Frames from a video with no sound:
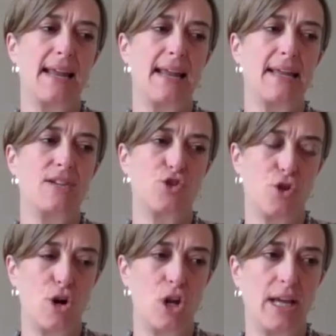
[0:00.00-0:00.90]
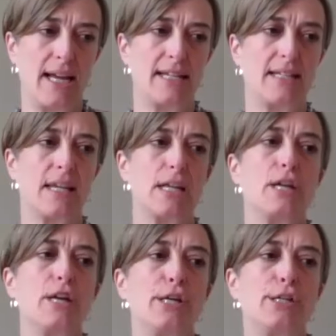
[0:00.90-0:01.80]
in Charlotte
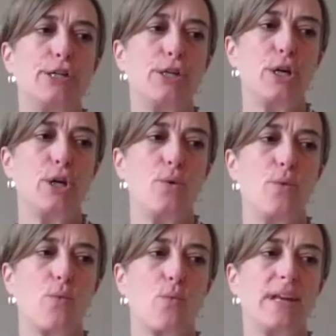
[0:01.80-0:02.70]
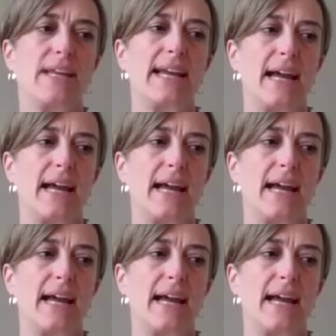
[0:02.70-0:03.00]
to really